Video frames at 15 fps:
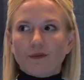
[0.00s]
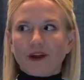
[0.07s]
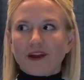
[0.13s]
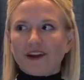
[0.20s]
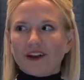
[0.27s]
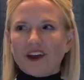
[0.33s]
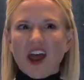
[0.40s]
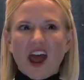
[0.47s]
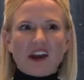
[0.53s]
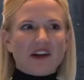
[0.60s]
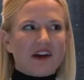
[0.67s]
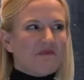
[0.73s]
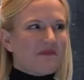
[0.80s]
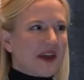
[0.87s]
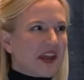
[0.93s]
I going to end
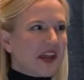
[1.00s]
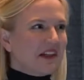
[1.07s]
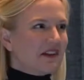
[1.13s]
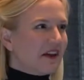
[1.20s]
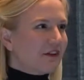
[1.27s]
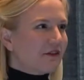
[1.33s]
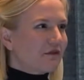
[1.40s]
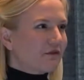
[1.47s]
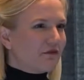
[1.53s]
up making like